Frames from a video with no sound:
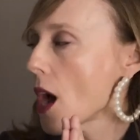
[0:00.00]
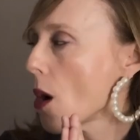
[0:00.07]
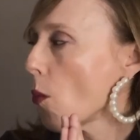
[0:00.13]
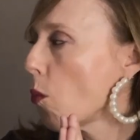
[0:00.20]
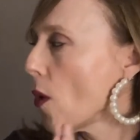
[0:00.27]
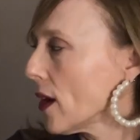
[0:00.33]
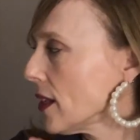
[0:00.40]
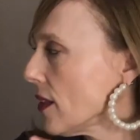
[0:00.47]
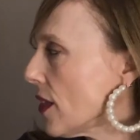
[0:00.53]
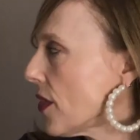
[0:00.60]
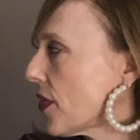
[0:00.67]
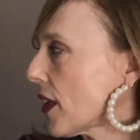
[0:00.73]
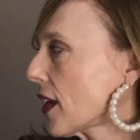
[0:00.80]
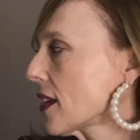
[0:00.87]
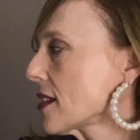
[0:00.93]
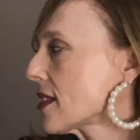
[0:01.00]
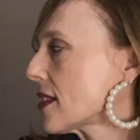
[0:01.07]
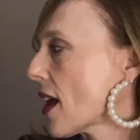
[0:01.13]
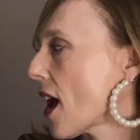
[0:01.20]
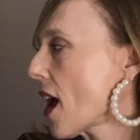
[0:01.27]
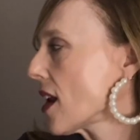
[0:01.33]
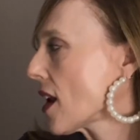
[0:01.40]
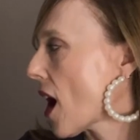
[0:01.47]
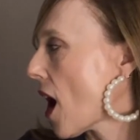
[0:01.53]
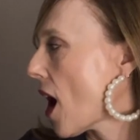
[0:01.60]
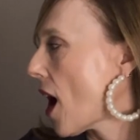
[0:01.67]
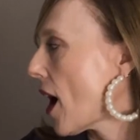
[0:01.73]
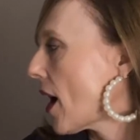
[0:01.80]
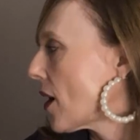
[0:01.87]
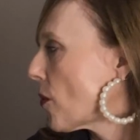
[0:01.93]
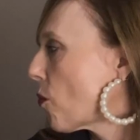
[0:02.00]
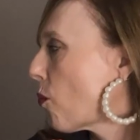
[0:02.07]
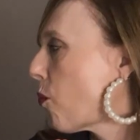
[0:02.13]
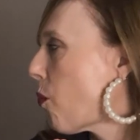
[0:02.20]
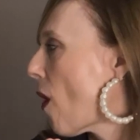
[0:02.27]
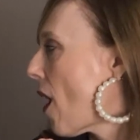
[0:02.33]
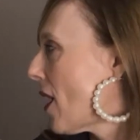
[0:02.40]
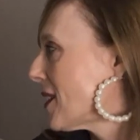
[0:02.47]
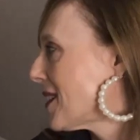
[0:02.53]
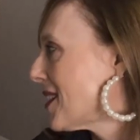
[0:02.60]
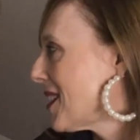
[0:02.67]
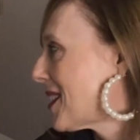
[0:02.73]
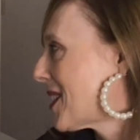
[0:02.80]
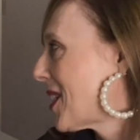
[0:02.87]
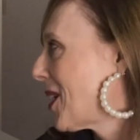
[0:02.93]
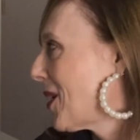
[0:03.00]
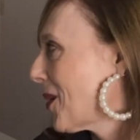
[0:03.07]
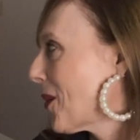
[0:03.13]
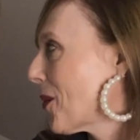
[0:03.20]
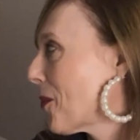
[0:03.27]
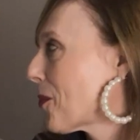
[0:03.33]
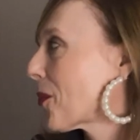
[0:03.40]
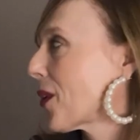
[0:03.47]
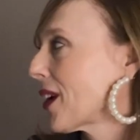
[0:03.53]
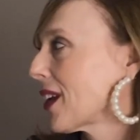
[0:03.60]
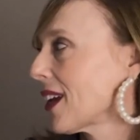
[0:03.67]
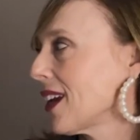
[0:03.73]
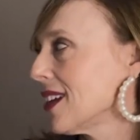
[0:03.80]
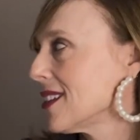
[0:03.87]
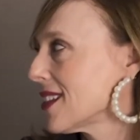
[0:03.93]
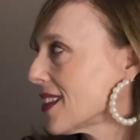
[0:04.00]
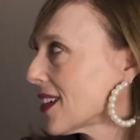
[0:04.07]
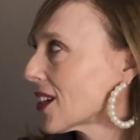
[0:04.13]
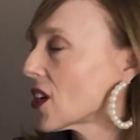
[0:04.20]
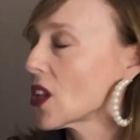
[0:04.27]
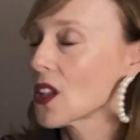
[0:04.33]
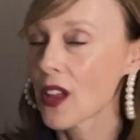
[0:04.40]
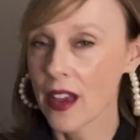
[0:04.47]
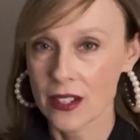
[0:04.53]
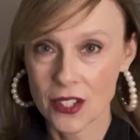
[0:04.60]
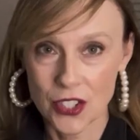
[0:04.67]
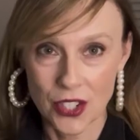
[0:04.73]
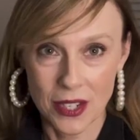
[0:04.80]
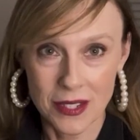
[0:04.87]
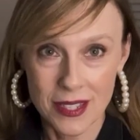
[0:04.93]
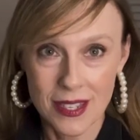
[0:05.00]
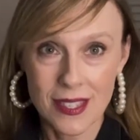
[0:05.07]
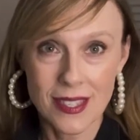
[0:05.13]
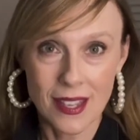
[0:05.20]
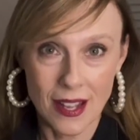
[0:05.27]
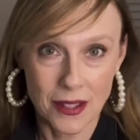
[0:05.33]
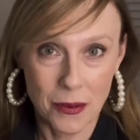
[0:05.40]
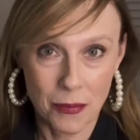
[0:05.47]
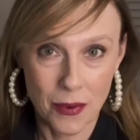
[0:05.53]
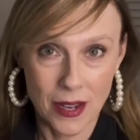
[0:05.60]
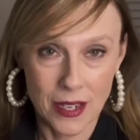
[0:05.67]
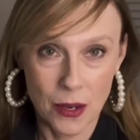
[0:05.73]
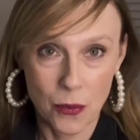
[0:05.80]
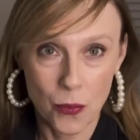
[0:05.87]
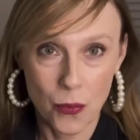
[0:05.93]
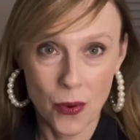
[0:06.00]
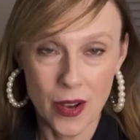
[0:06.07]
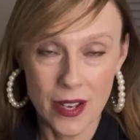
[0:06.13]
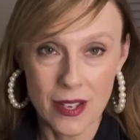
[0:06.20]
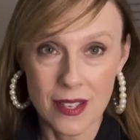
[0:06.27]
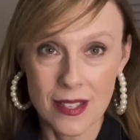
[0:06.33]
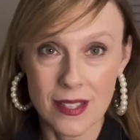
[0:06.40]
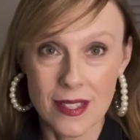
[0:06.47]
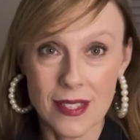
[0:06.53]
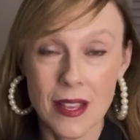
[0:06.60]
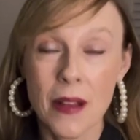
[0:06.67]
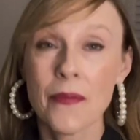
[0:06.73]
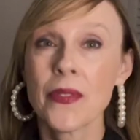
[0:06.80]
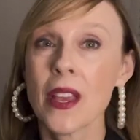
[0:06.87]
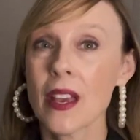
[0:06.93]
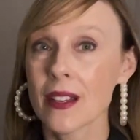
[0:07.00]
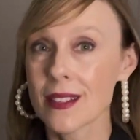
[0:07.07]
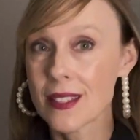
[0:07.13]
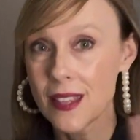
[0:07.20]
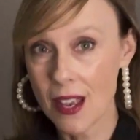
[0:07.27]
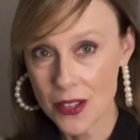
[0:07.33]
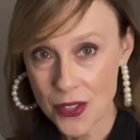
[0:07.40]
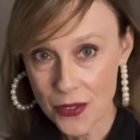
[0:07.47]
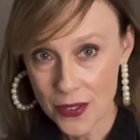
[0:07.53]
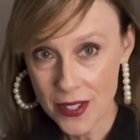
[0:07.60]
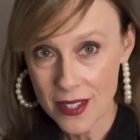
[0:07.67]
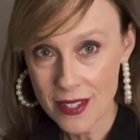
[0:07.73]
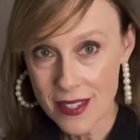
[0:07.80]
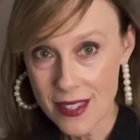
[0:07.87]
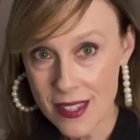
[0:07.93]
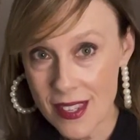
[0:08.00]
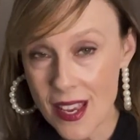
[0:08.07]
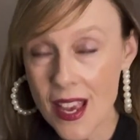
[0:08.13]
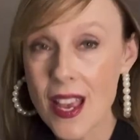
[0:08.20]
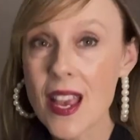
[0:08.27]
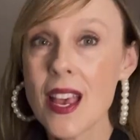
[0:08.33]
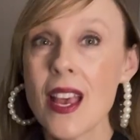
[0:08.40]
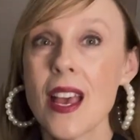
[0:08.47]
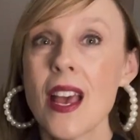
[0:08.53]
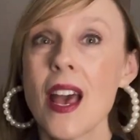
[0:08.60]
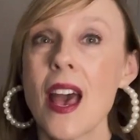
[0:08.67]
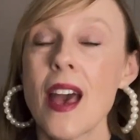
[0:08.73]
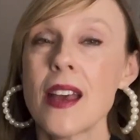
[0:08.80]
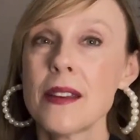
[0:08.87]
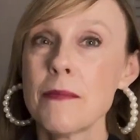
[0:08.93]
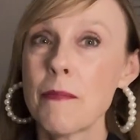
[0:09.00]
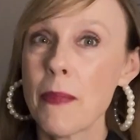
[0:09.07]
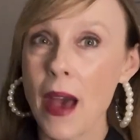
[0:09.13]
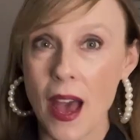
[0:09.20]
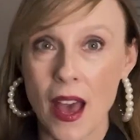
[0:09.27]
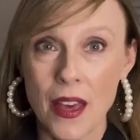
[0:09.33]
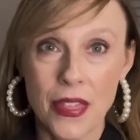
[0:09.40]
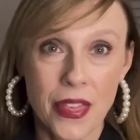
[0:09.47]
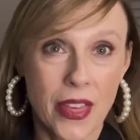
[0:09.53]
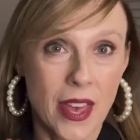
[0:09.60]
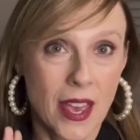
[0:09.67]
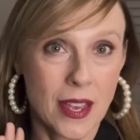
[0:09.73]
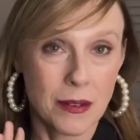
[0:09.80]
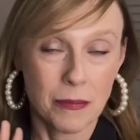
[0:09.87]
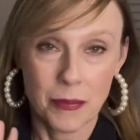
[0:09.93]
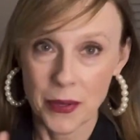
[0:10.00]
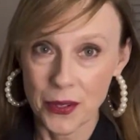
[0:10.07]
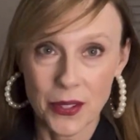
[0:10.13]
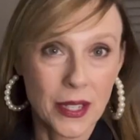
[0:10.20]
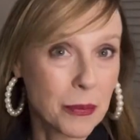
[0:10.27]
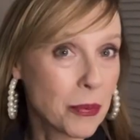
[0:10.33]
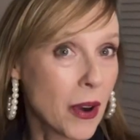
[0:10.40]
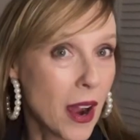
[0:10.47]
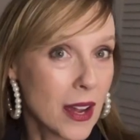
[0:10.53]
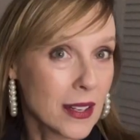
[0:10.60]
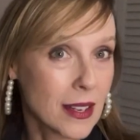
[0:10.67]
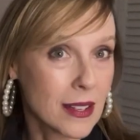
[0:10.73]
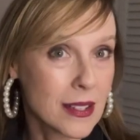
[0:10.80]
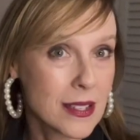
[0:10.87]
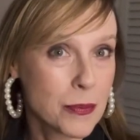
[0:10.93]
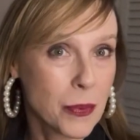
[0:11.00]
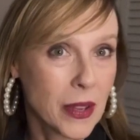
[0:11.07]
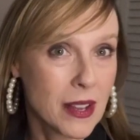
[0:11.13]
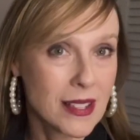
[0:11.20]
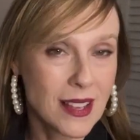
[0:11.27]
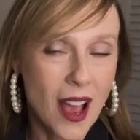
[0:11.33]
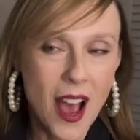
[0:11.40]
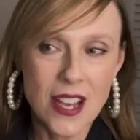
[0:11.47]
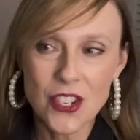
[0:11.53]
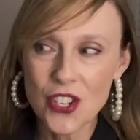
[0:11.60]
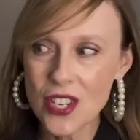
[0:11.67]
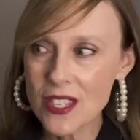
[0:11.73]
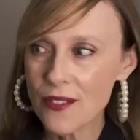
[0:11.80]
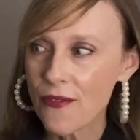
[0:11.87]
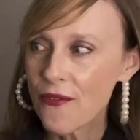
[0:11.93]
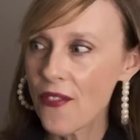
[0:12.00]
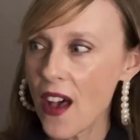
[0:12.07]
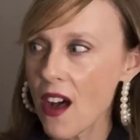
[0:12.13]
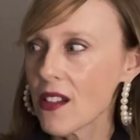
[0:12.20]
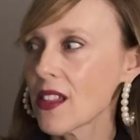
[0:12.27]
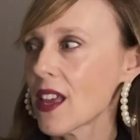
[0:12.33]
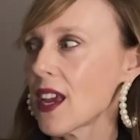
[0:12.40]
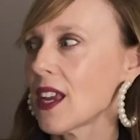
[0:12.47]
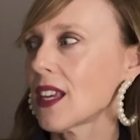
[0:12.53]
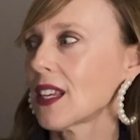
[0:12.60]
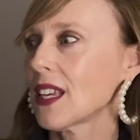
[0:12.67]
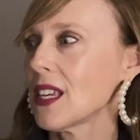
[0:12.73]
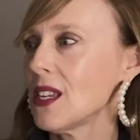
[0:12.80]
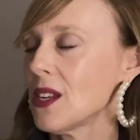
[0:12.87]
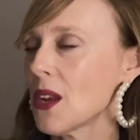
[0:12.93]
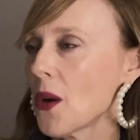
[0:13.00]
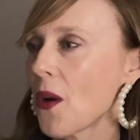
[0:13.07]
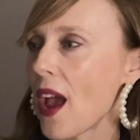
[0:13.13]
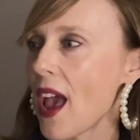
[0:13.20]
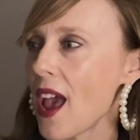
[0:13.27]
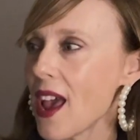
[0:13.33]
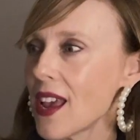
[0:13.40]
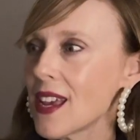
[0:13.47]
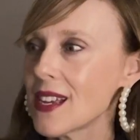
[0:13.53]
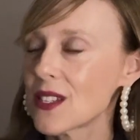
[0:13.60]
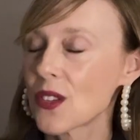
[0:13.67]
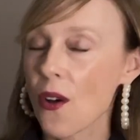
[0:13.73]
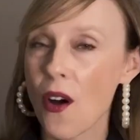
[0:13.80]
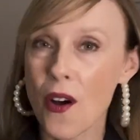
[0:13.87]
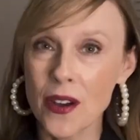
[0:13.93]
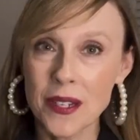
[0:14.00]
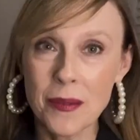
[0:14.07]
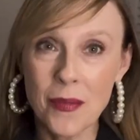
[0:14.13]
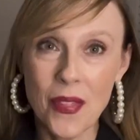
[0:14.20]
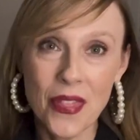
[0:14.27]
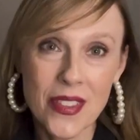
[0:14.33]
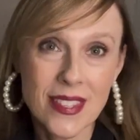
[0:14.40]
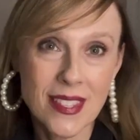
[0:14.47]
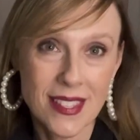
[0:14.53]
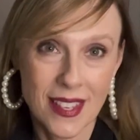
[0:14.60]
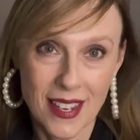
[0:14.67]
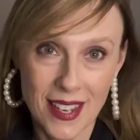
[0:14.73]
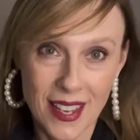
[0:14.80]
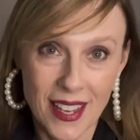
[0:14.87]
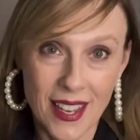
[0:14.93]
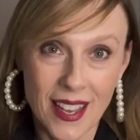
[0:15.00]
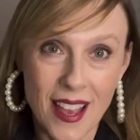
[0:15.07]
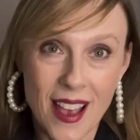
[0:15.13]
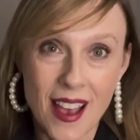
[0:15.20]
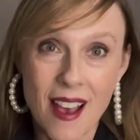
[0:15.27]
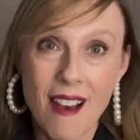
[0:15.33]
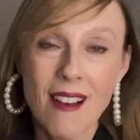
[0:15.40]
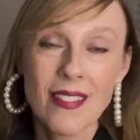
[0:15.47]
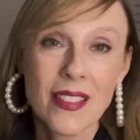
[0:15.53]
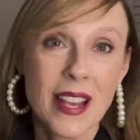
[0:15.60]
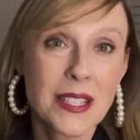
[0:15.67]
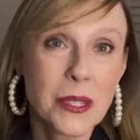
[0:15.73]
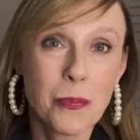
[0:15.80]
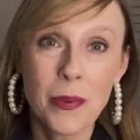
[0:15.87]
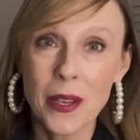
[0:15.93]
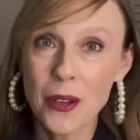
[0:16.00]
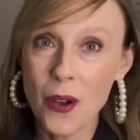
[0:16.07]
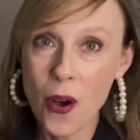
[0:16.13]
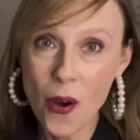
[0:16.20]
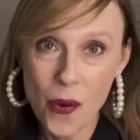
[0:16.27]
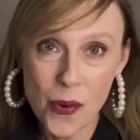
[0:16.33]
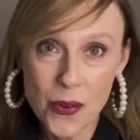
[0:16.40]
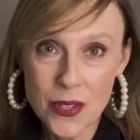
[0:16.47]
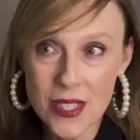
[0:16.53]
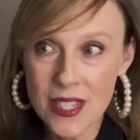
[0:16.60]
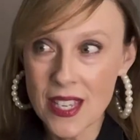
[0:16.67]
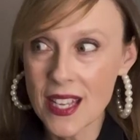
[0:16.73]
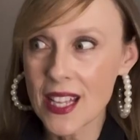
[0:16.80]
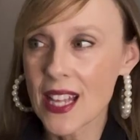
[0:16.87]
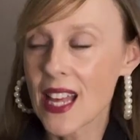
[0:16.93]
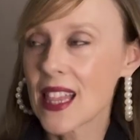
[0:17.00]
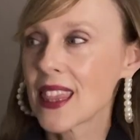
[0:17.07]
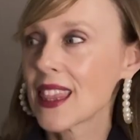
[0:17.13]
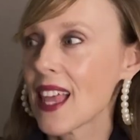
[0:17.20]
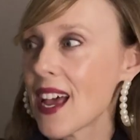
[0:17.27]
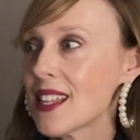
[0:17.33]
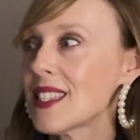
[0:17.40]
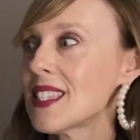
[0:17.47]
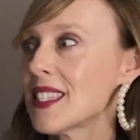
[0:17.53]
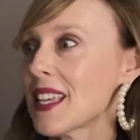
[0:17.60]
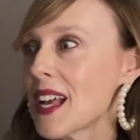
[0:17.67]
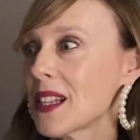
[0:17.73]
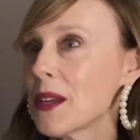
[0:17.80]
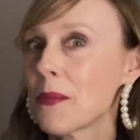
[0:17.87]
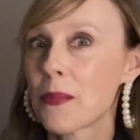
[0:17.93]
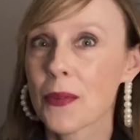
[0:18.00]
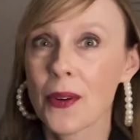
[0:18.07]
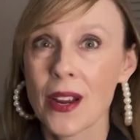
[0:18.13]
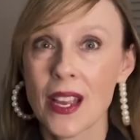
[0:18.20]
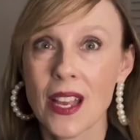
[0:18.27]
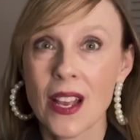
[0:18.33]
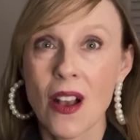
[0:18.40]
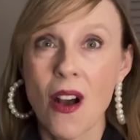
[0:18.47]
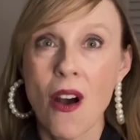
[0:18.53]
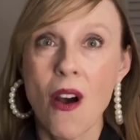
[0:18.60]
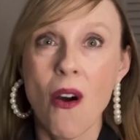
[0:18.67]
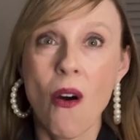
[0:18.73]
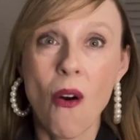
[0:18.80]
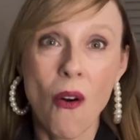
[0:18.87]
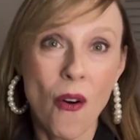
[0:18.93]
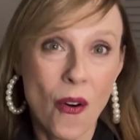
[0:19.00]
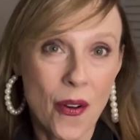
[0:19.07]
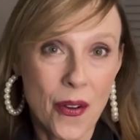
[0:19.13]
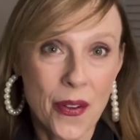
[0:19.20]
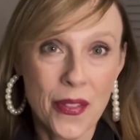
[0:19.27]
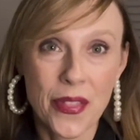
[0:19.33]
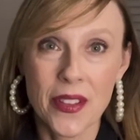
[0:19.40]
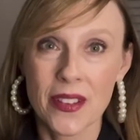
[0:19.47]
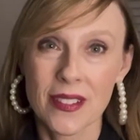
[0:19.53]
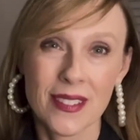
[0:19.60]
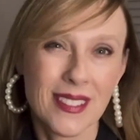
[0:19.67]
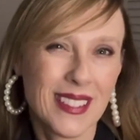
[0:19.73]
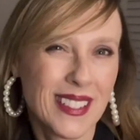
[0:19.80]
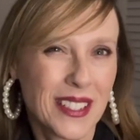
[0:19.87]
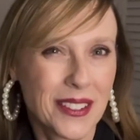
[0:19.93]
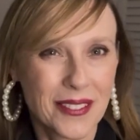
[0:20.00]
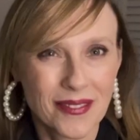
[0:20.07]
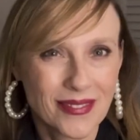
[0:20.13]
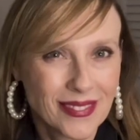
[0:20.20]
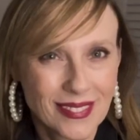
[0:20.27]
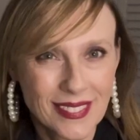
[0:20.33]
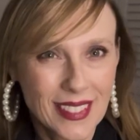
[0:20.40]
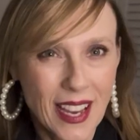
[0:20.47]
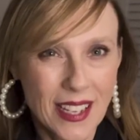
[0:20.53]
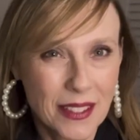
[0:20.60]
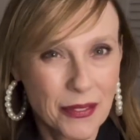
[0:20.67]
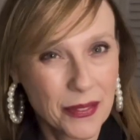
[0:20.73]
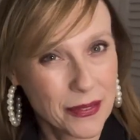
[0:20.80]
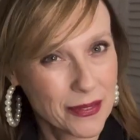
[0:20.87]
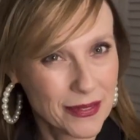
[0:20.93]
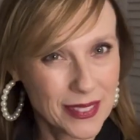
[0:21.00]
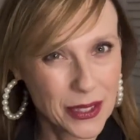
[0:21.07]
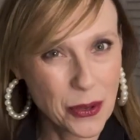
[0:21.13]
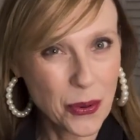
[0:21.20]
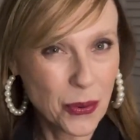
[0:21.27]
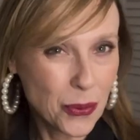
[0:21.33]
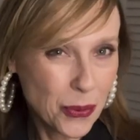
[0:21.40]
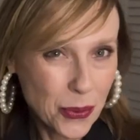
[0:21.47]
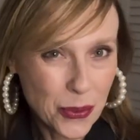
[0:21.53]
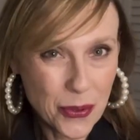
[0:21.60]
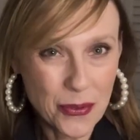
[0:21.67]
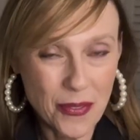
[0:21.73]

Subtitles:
one of the things that I wanted to bring into the collection to celebrate it was accessories and bath and beauty products, because I just felt like, you know, hey, it's autumn in the city. Let's be cozy. Let's celebrate all the, you know, kind of cool